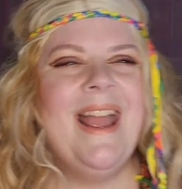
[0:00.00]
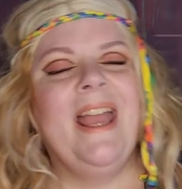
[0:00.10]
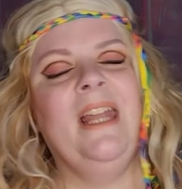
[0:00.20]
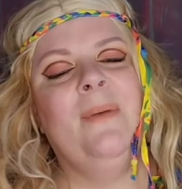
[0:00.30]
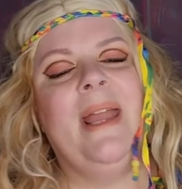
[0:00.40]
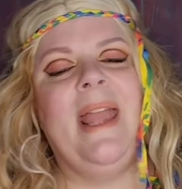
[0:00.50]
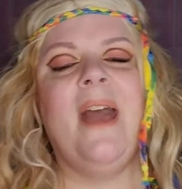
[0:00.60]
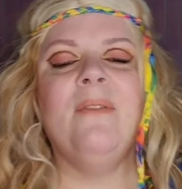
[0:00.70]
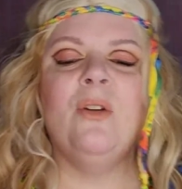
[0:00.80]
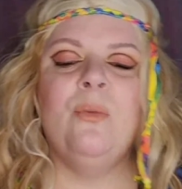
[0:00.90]
Anyway,
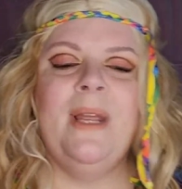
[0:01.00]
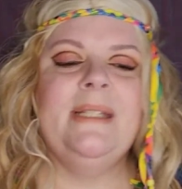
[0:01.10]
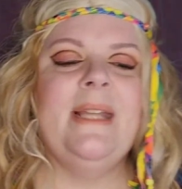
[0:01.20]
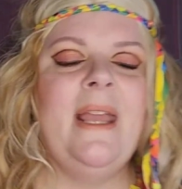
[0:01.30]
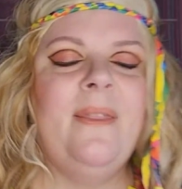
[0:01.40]
have a great day.